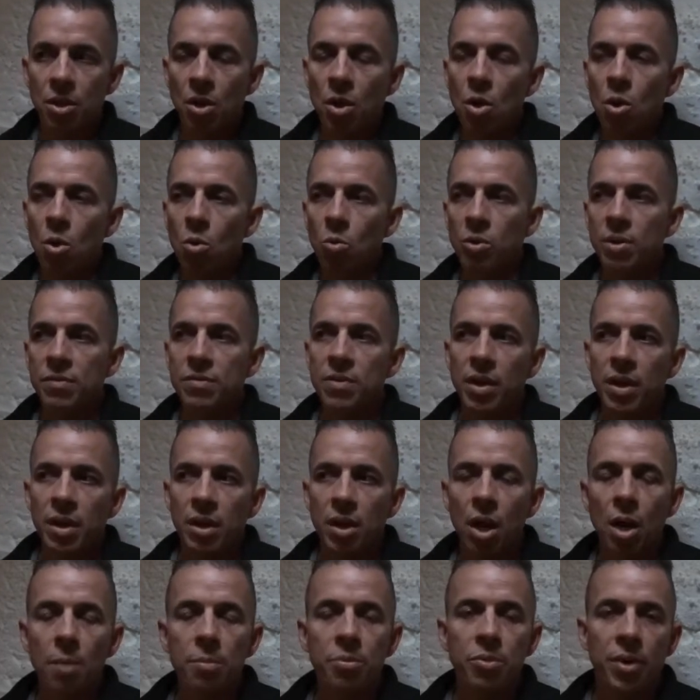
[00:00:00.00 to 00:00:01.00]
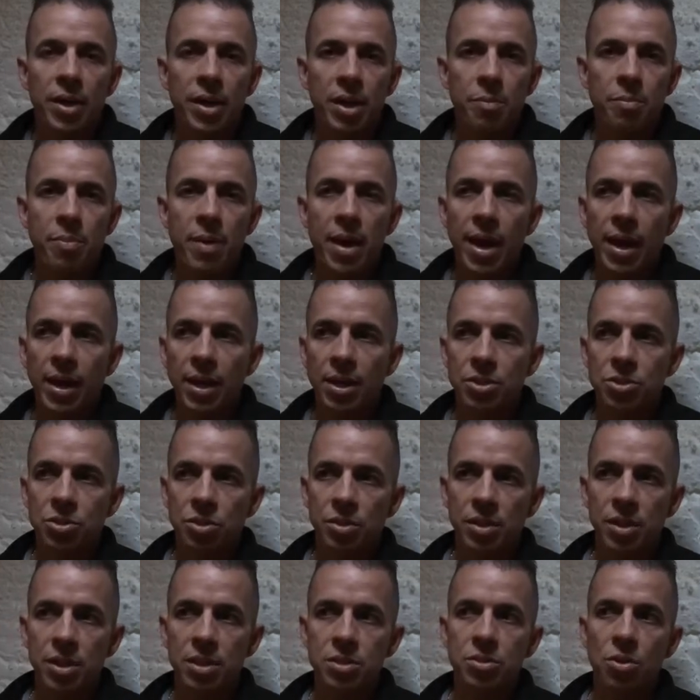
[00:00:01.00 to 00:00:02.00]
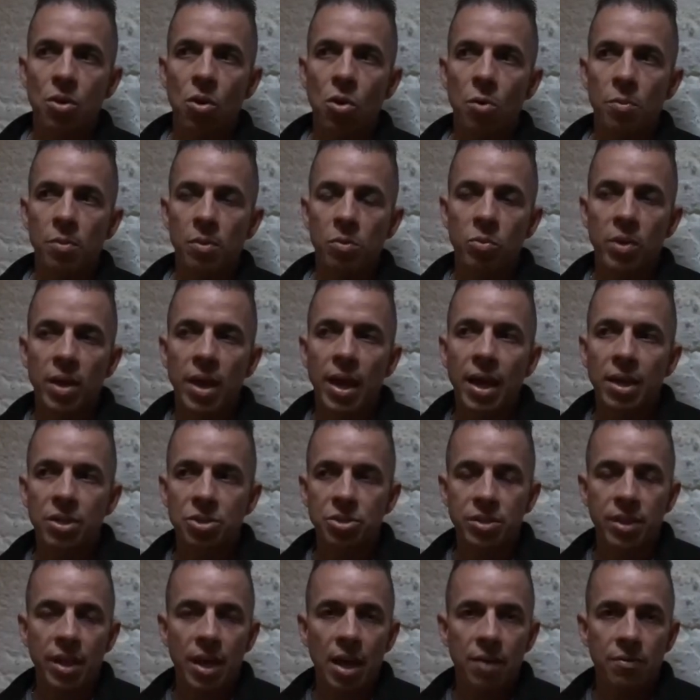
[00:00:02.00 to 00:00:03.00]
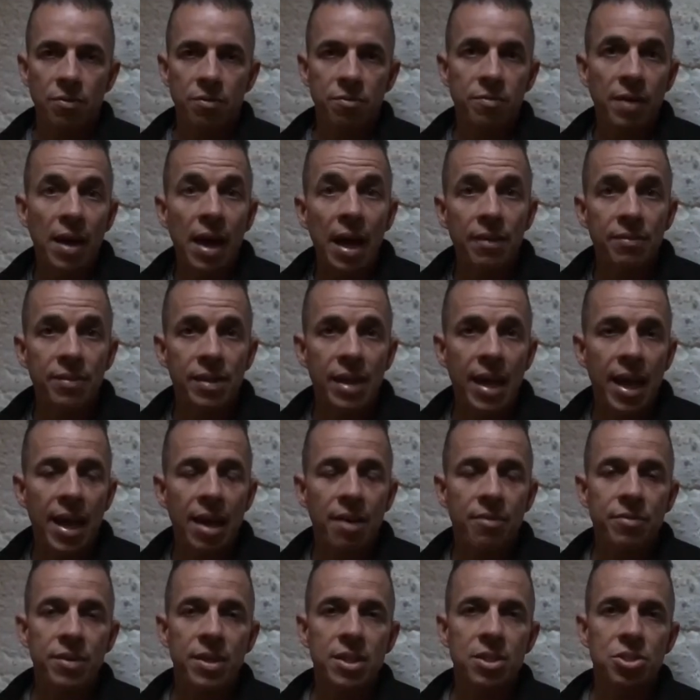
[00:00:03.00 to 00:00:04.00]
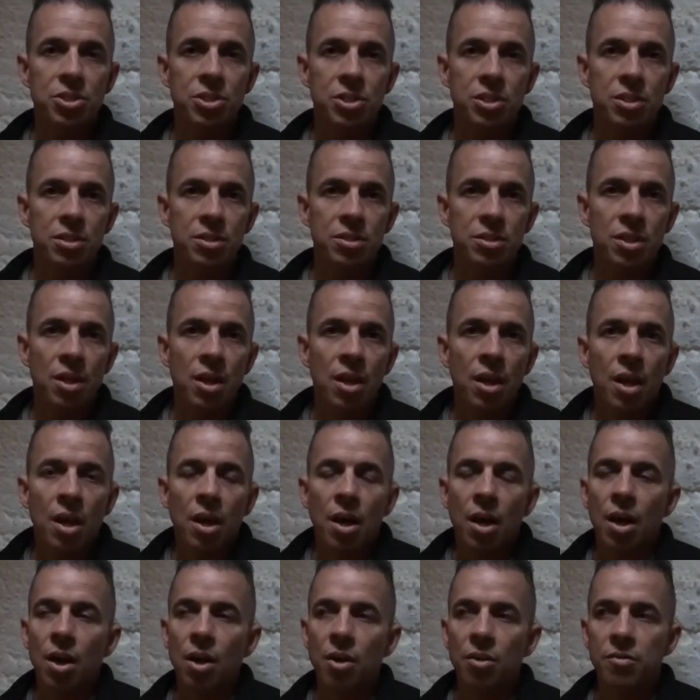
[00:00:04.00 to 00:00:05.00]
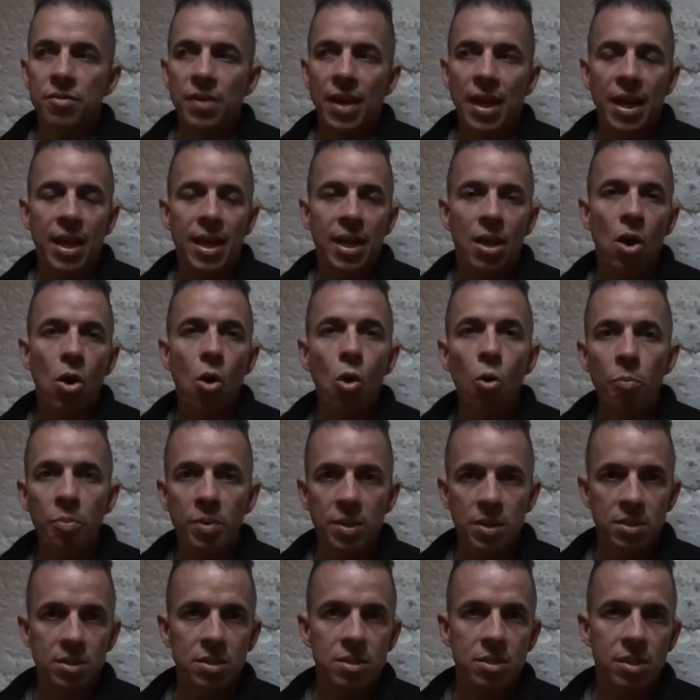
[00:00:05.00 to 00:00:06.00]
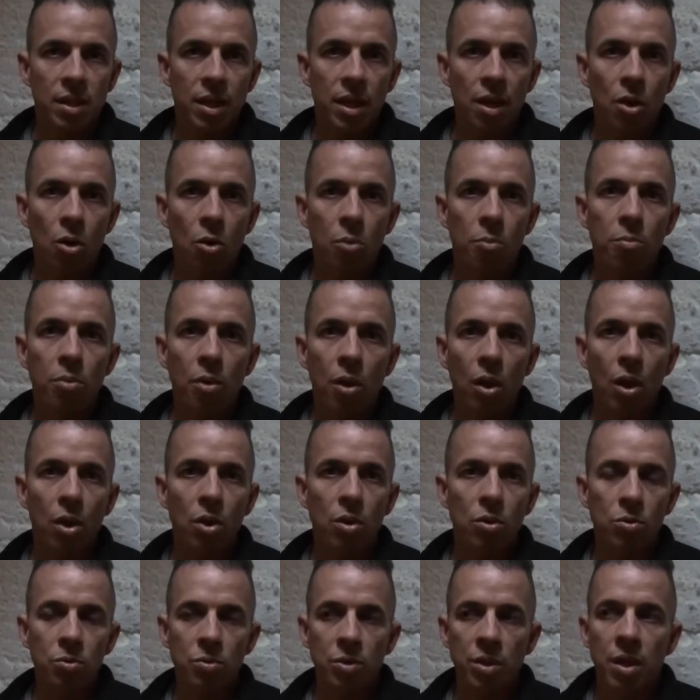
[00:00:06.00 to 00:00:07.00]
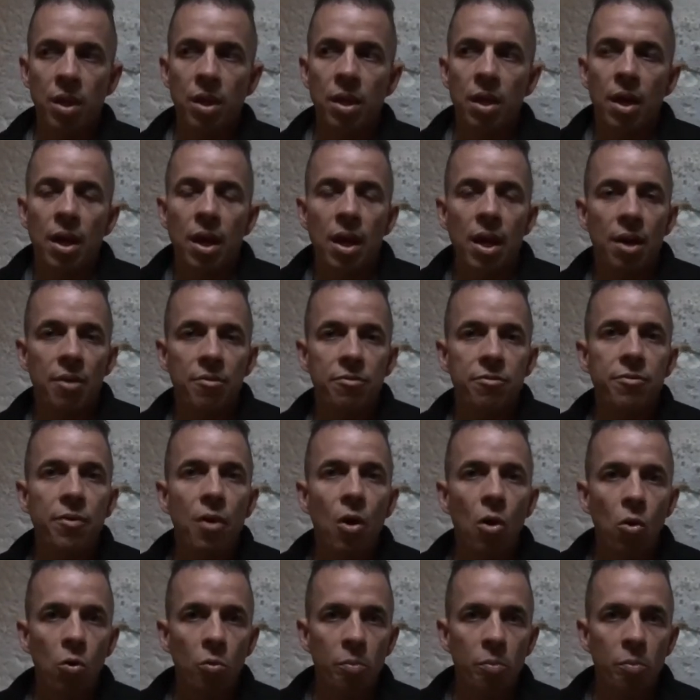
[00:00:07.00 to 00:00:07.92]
We've done an upgraded package on this home, and we actually have a 5.5 inches of a open cell blown foam